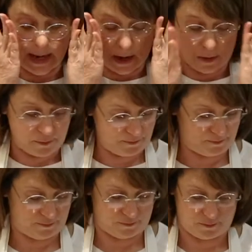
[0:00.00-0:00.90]
now
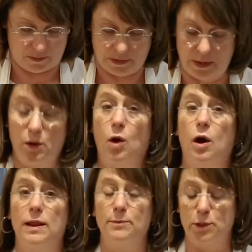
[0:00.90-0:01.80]

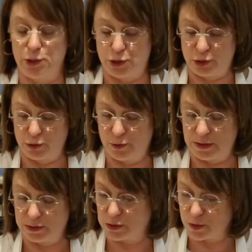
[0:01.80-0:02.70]
all I'm gonna do
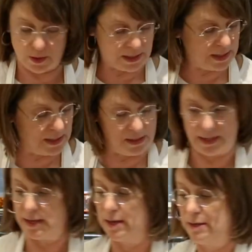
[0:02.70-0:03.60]
is go
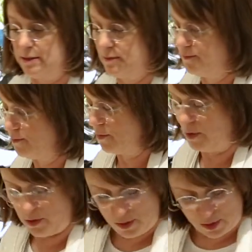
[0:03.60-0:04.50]
ahead and
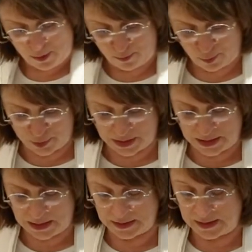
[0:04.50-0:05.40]
put
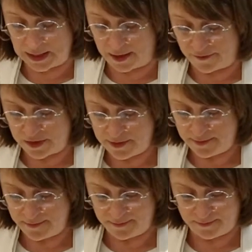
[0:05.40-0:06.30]
it in the oven